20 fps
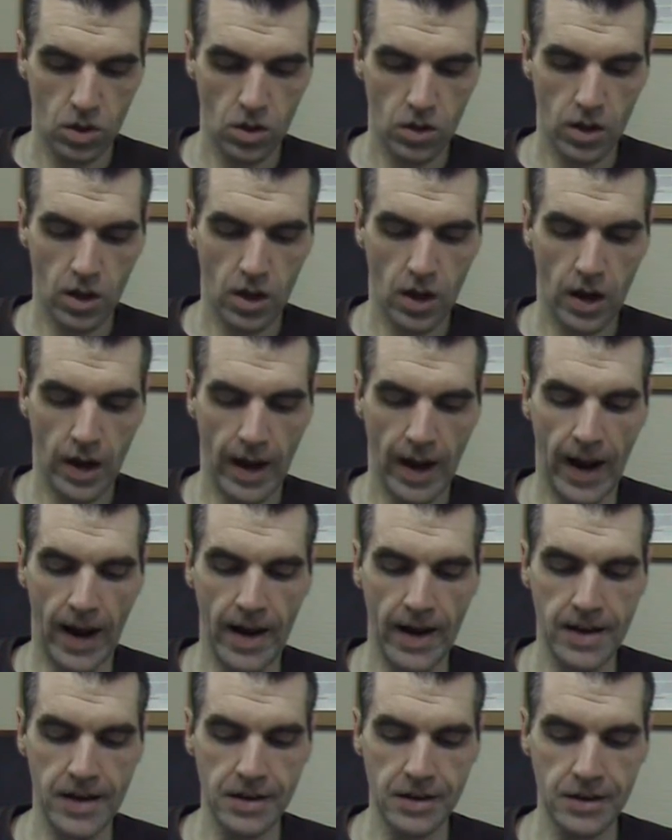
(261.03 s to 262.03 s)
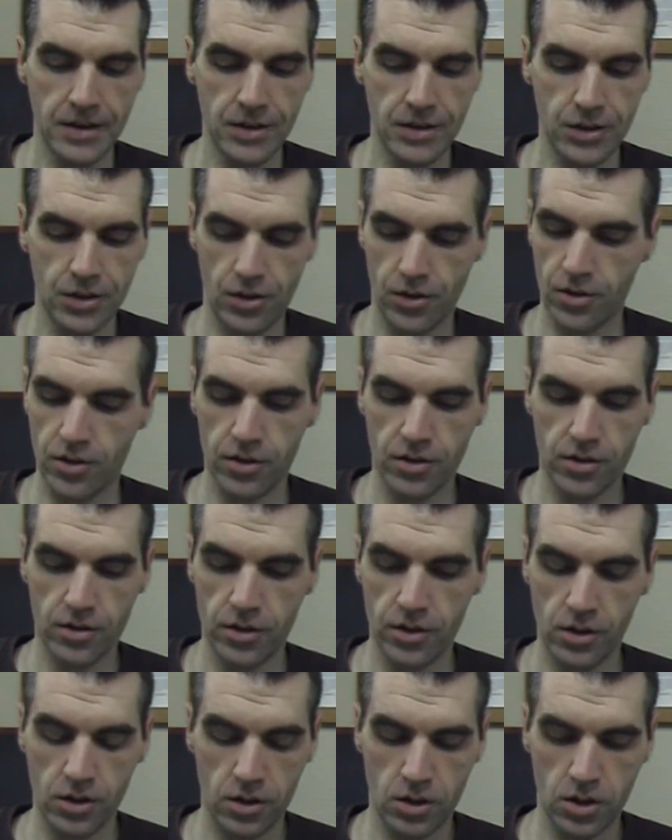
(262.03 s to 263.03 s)
Okay,
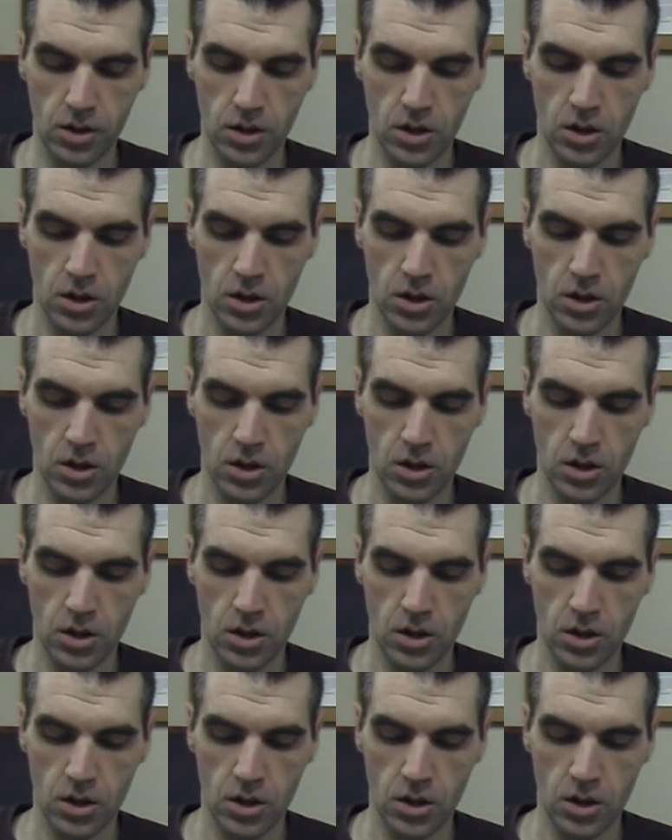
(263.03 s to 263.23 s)
under